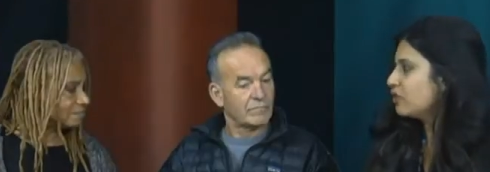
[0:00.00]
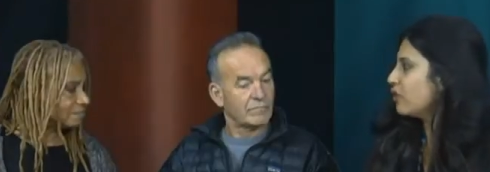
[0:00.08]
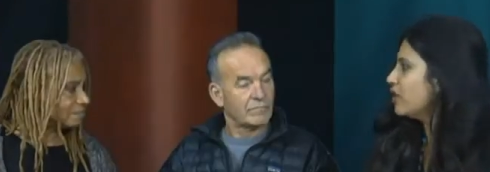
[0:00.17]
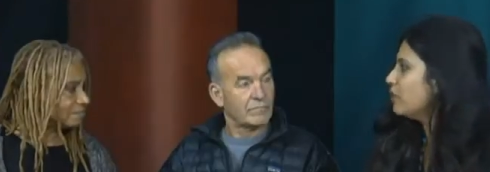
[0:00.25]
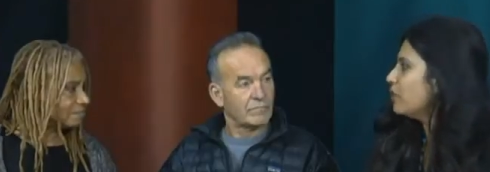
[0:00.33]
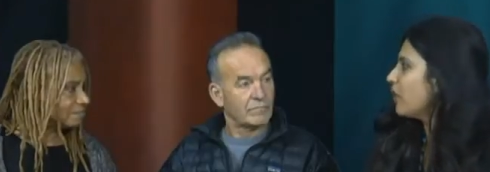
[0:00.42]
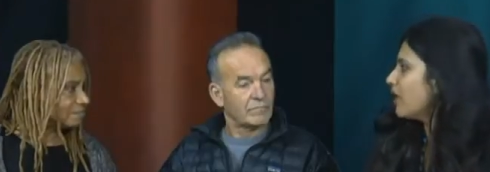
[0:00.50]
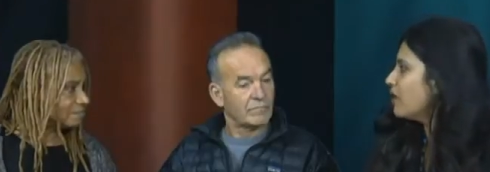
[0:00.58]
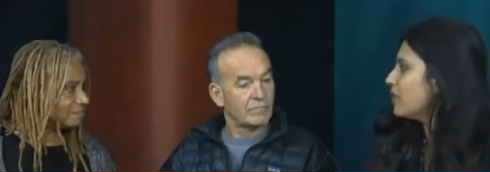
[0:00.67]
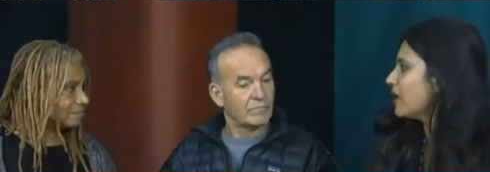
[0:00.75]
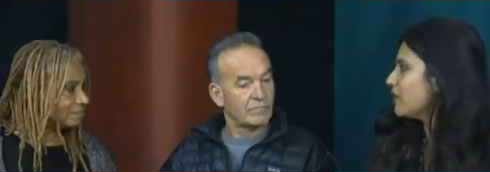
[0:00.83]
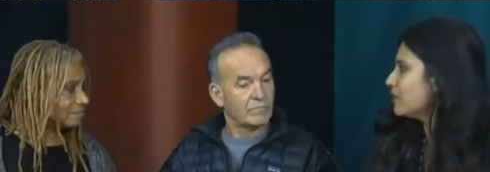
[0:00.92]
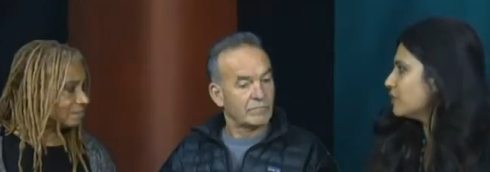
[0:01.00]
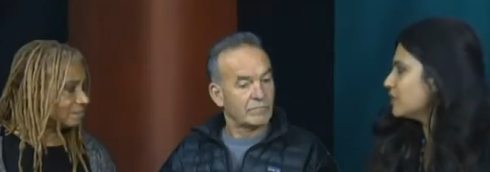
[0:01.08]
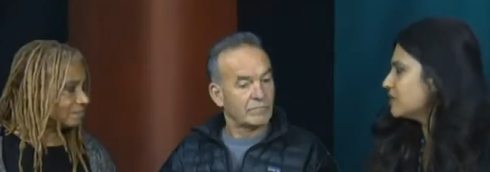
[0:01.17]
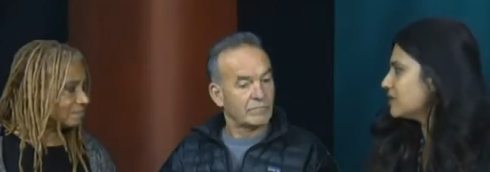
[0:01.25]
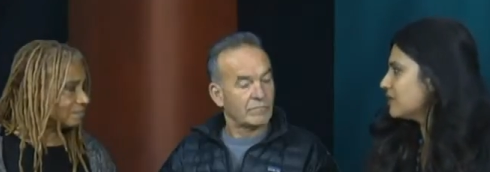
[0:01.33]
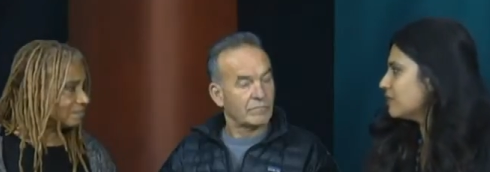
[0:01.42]
Speaker 1: incredible part about it
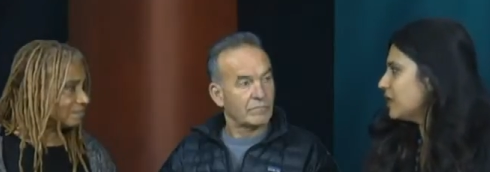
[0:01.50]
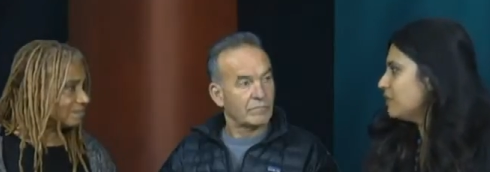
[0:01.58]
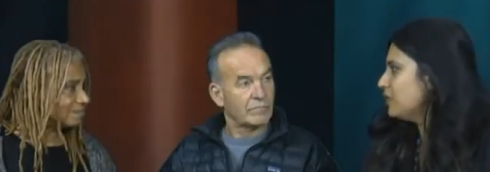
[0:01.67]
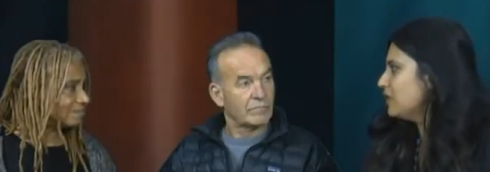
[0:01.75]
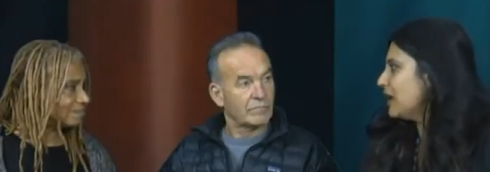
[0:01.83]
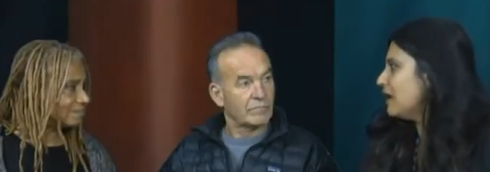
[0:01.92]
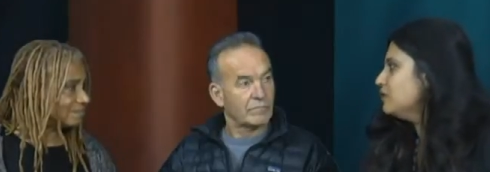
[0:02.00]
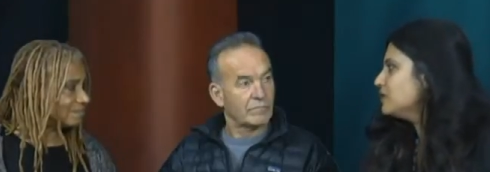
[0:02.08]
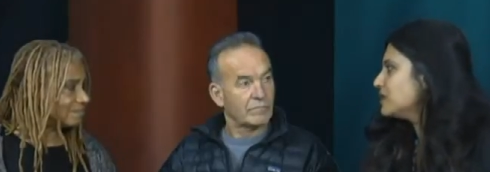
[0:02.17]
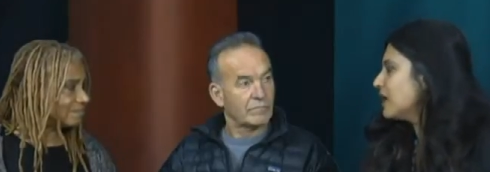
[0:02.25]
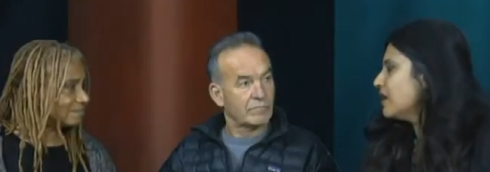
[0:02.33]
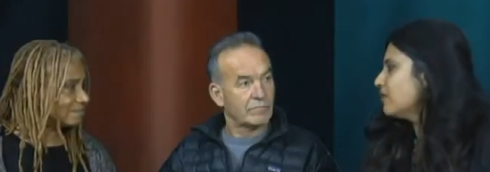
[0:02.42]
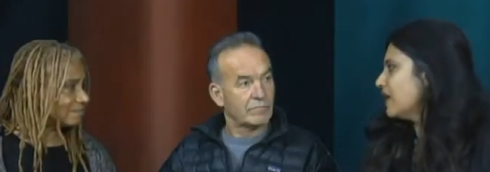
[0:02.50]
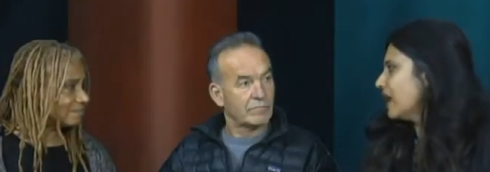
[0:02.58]
was that people outside of